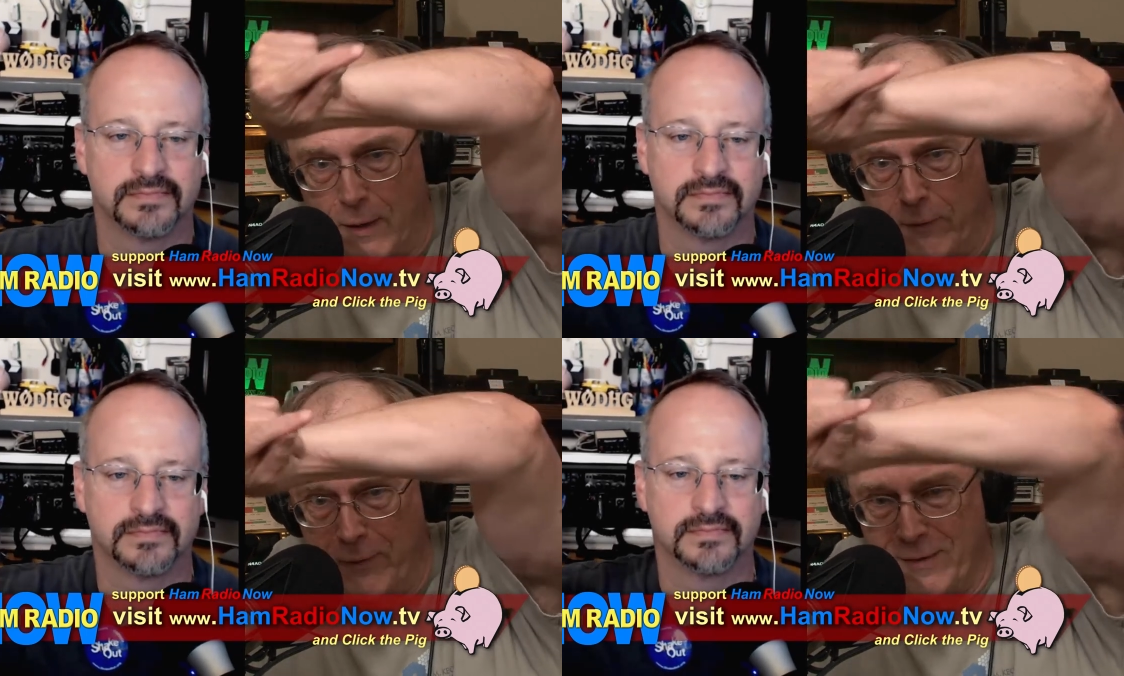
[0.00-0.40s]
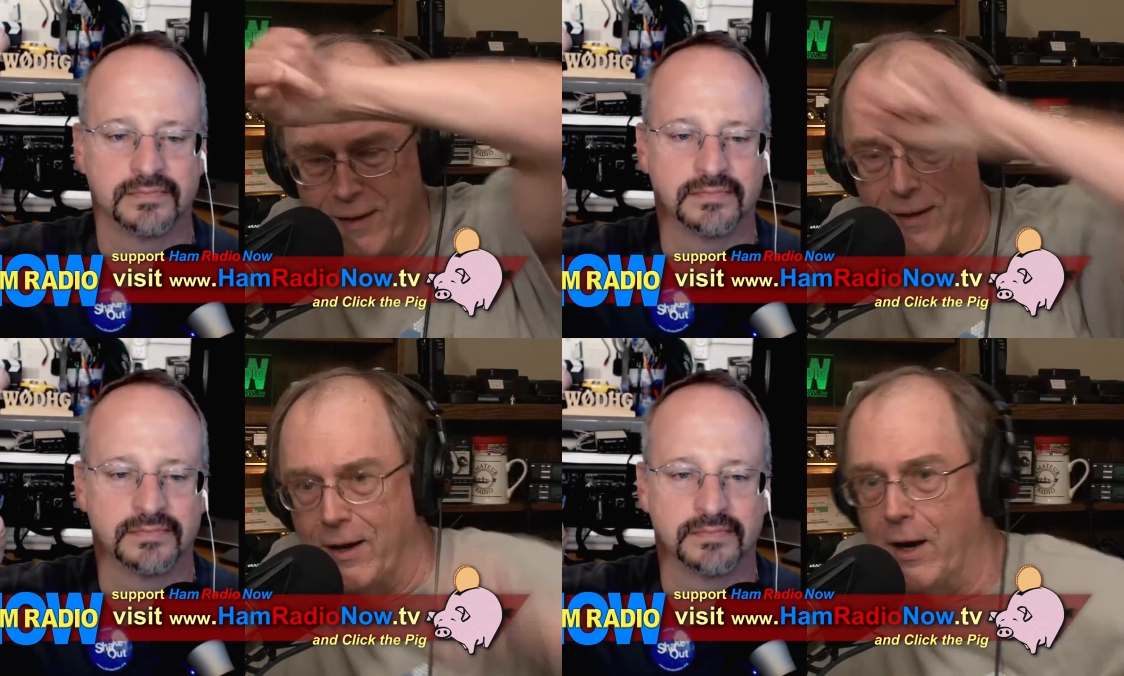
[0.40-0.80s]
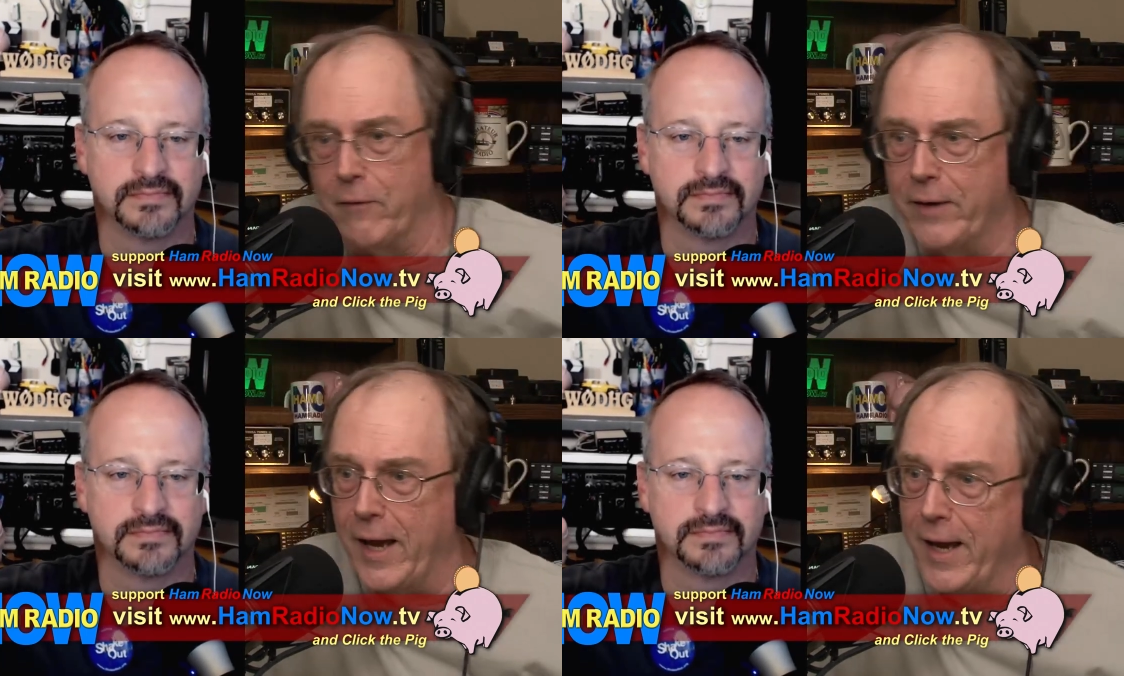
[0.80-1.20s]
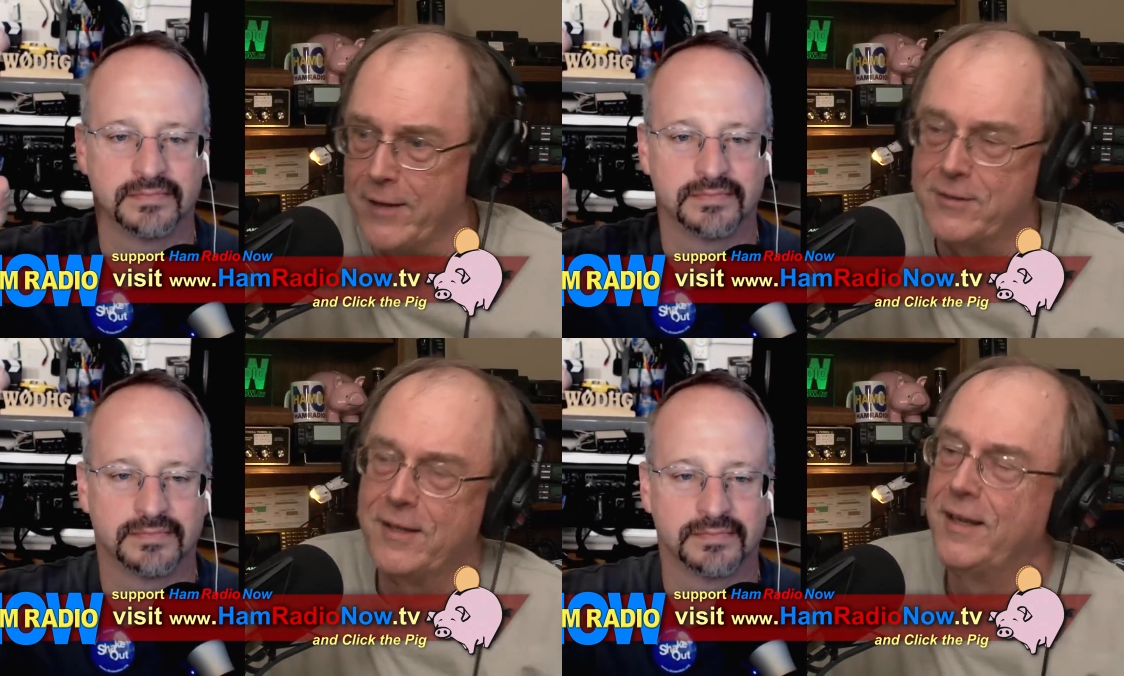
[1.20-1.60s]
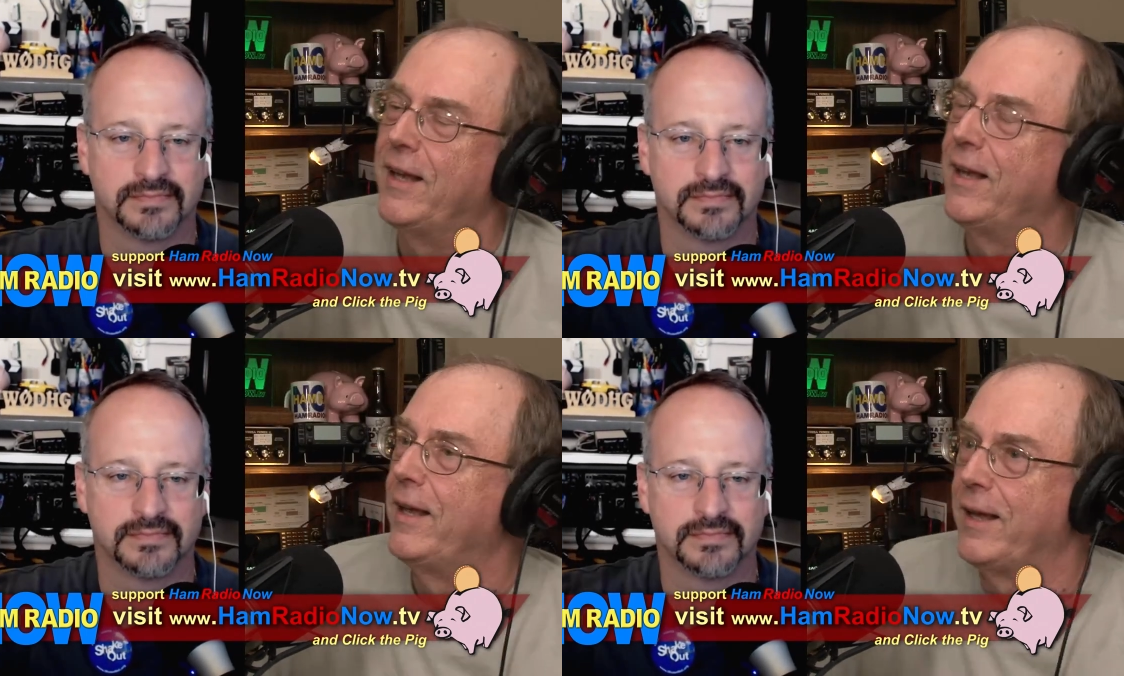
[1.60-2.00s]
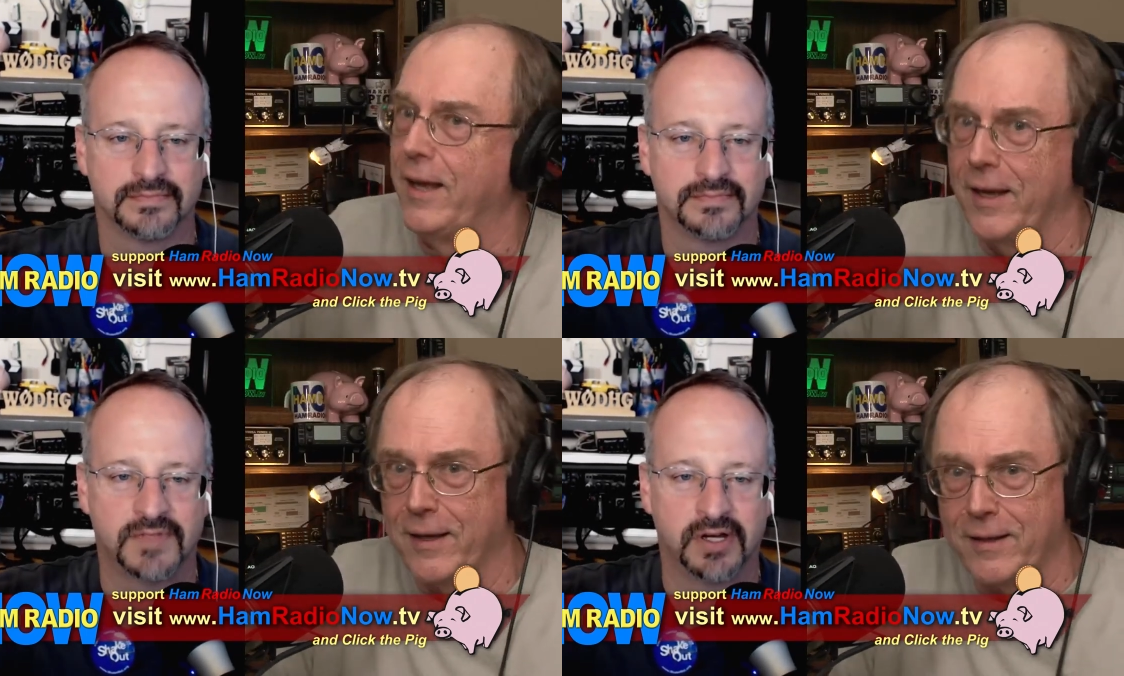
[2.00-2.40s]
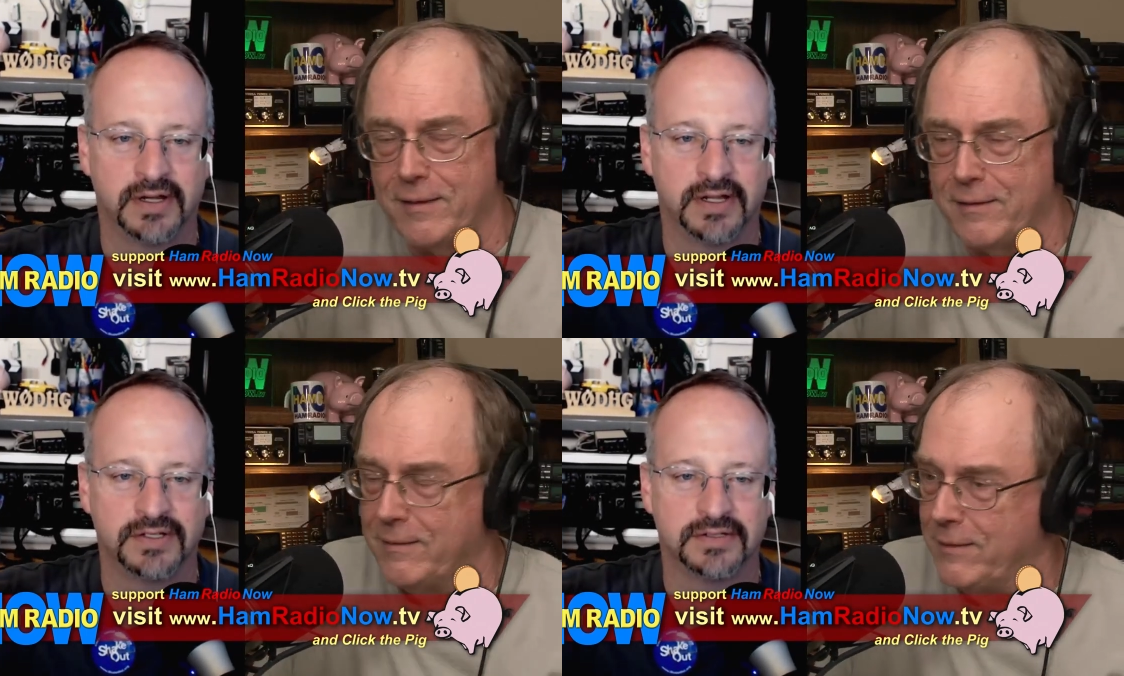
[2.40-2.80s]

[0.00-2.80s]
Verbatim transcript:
Speaker 1: Ar, Arvinized. There he uh, is.